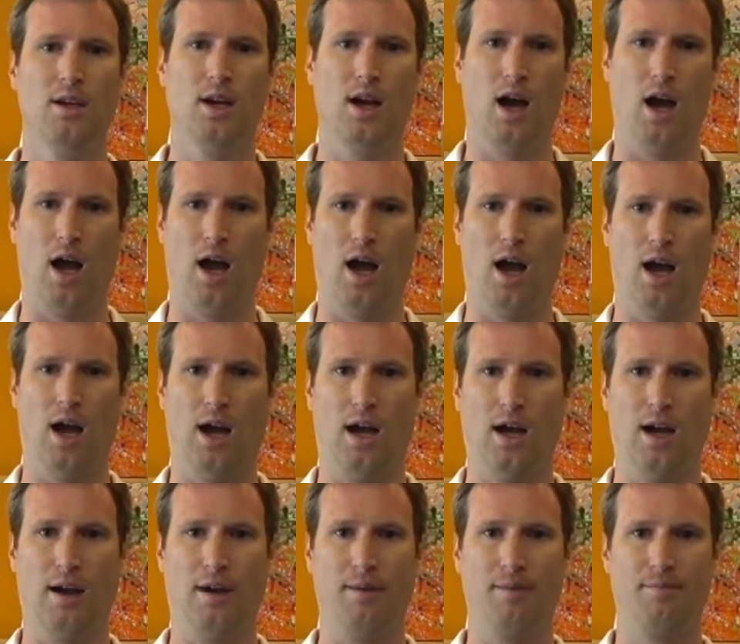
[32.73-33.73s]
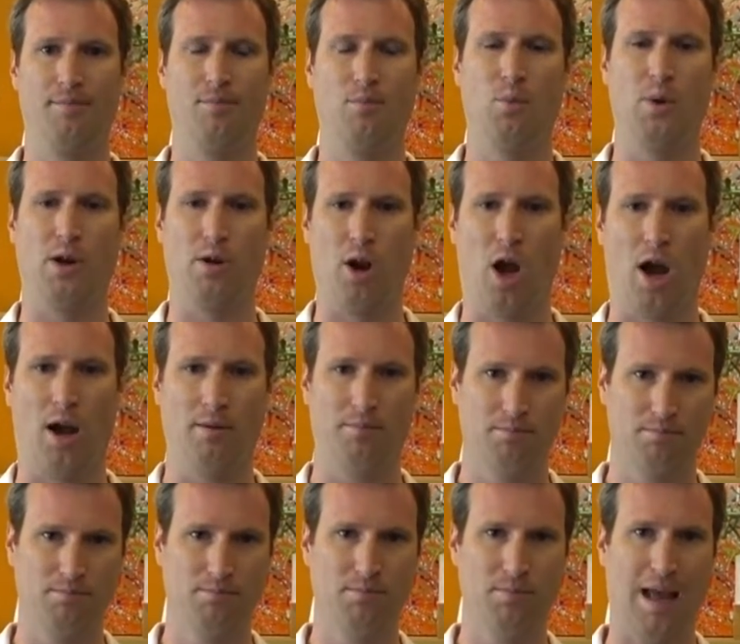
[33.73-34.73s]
We are not